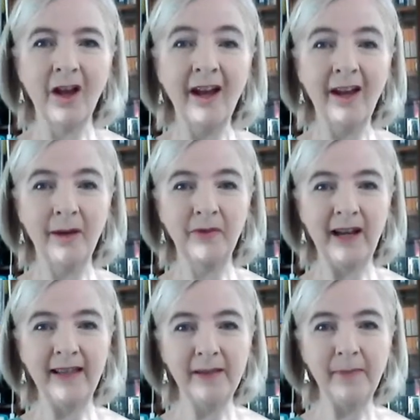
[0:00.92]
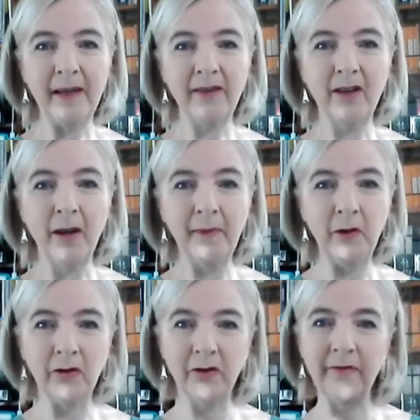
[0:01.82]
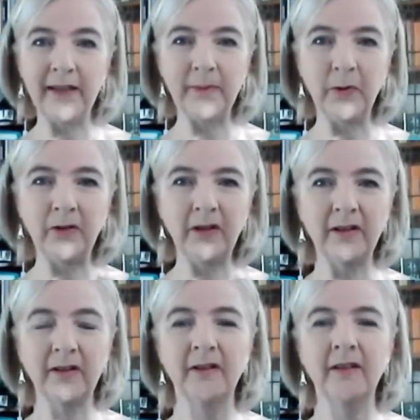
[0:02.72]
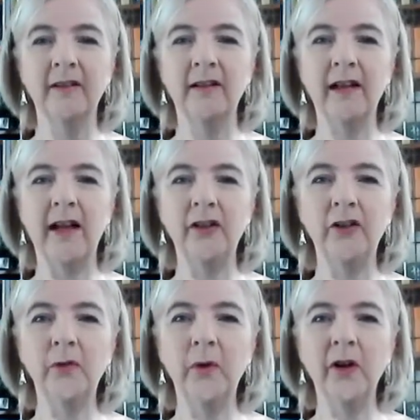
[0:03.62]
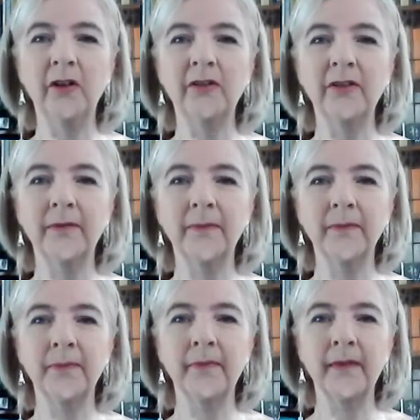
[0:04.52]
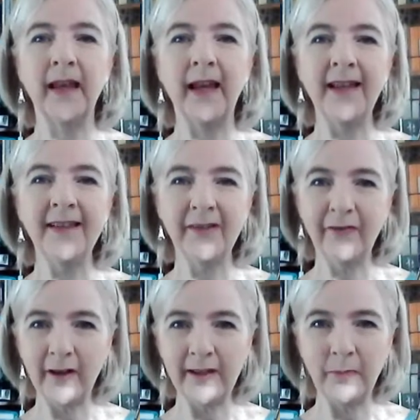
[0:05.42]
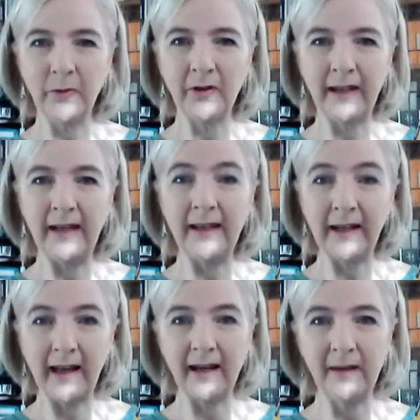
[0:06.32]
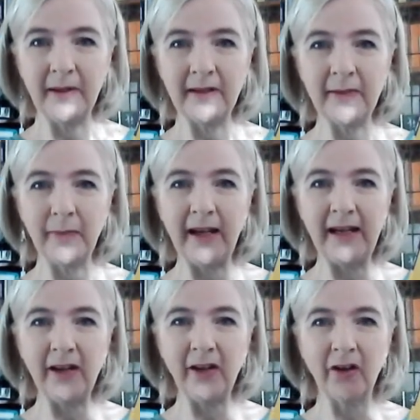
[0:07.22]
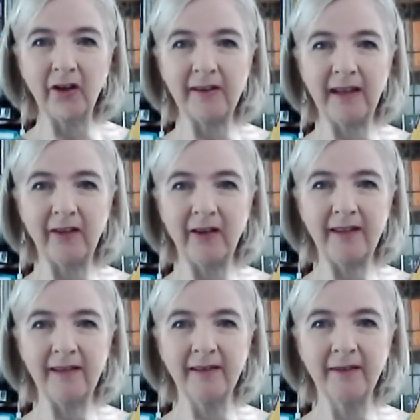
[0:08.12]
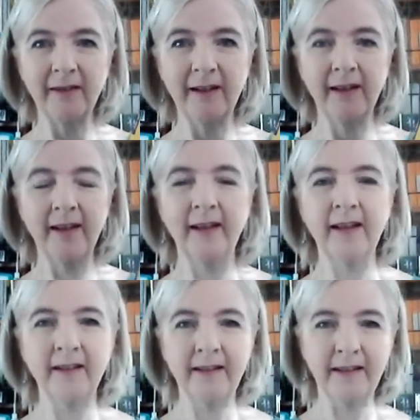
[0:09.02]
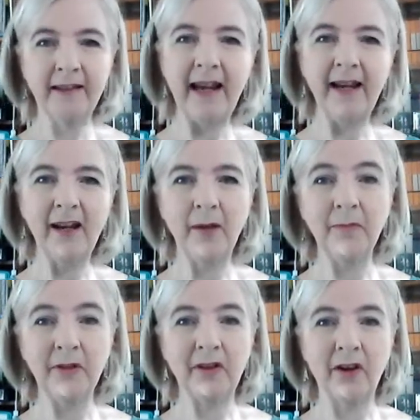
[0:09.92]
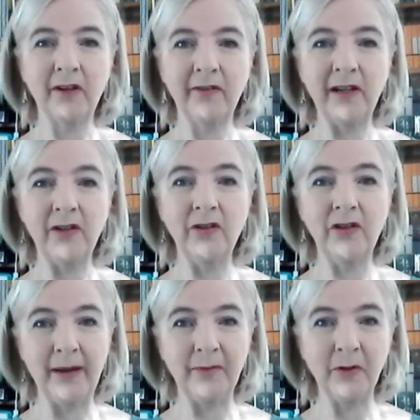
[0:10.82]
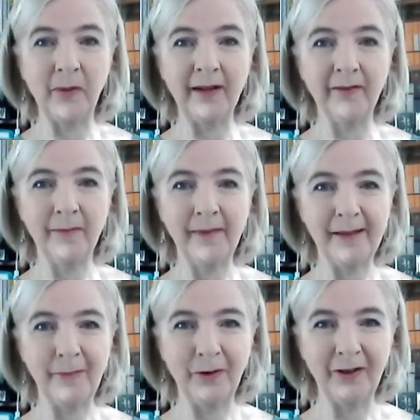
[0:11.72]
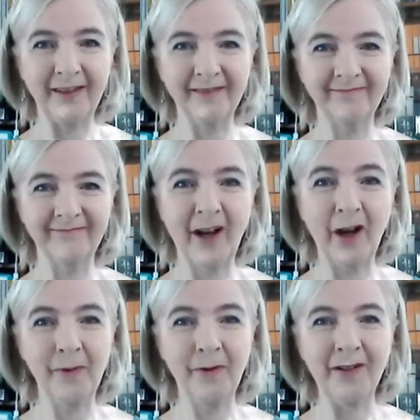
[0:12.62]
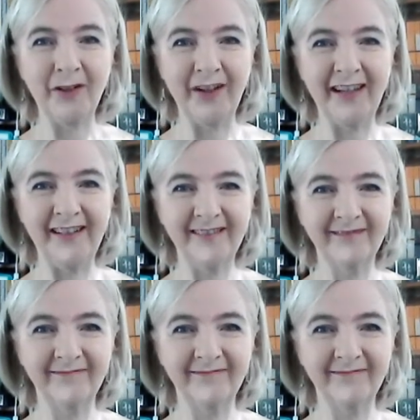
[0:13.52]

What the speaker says: Hi, I'm Jane Smith. I'm the author of this book, A New World. It's the first book in the Carly Mills Pioneer Girl series. Today, I'm just going to read you chapter one from this book. I hope you enjoy it.